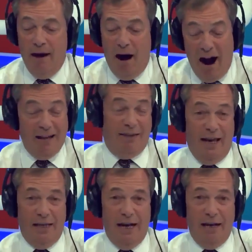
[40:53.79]
I
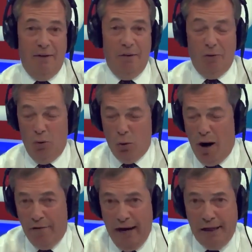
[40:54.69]
think, David, we're all
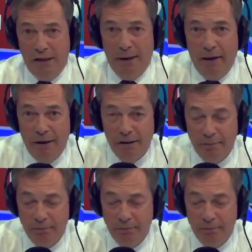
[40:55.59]
quite relaxed about this.